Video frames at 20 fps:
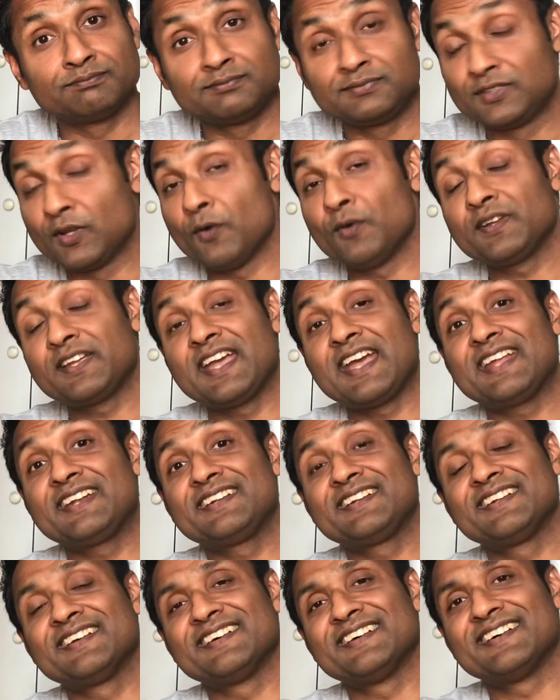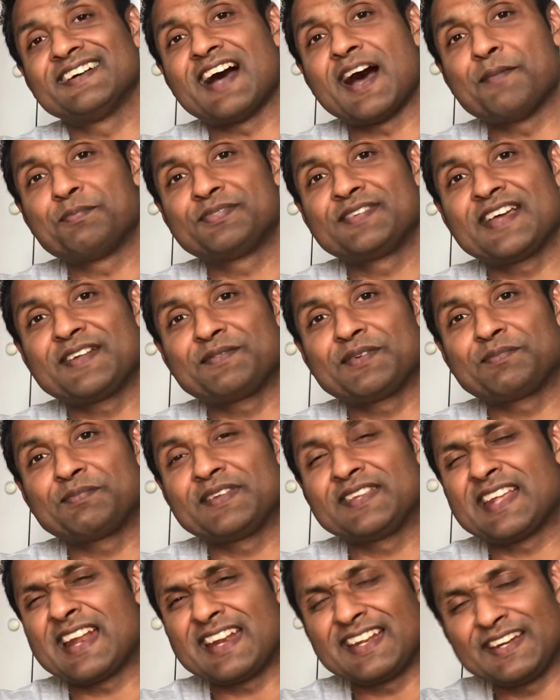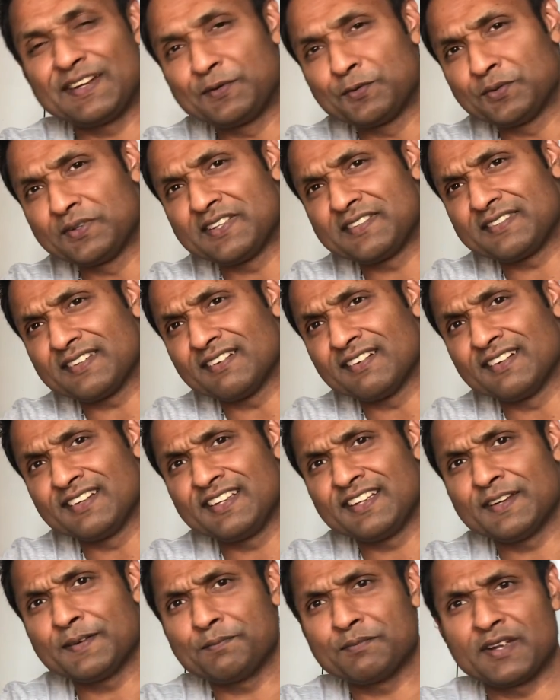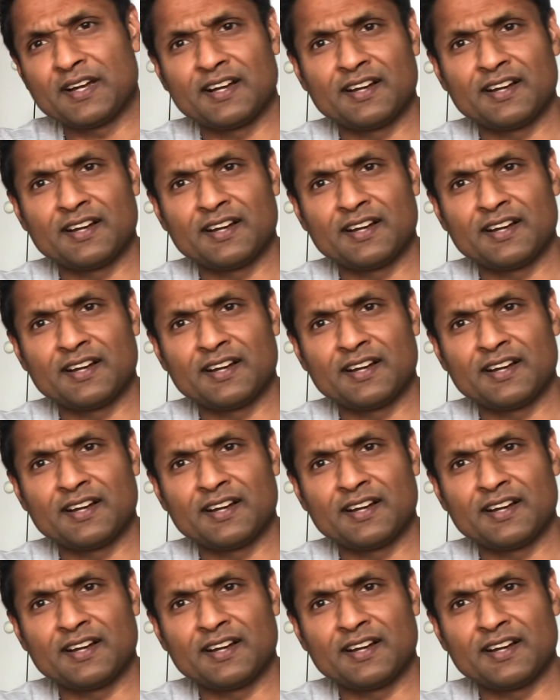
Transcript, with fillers: Don't get upset with me that I didn't do this earlier.